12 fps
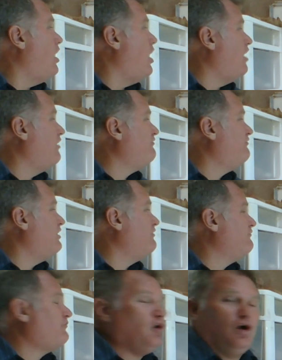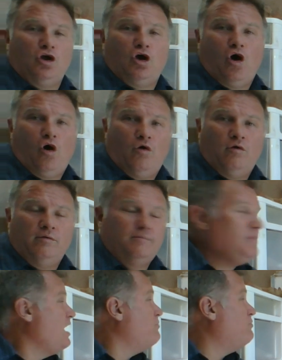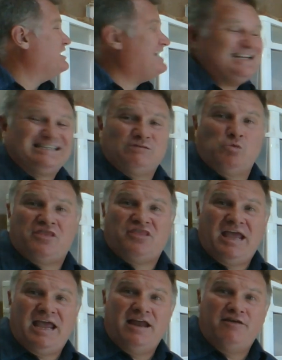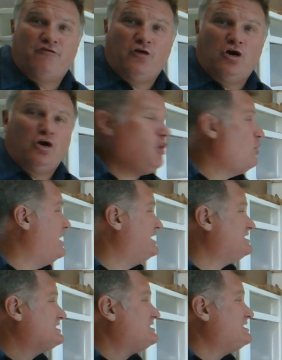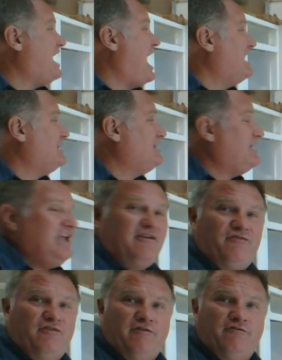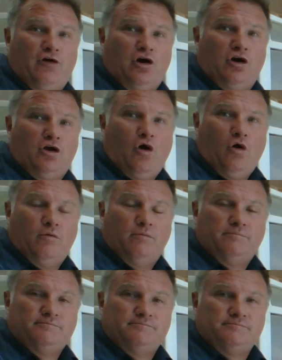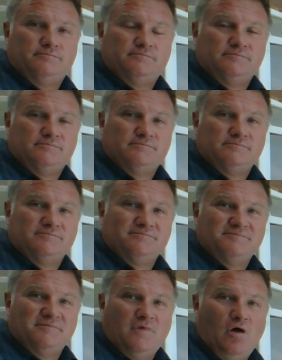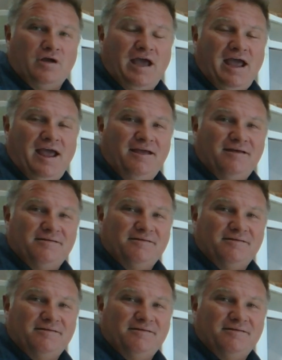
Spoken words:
of Virgo, but is within Virgo. It does not leave Virgo. Okay?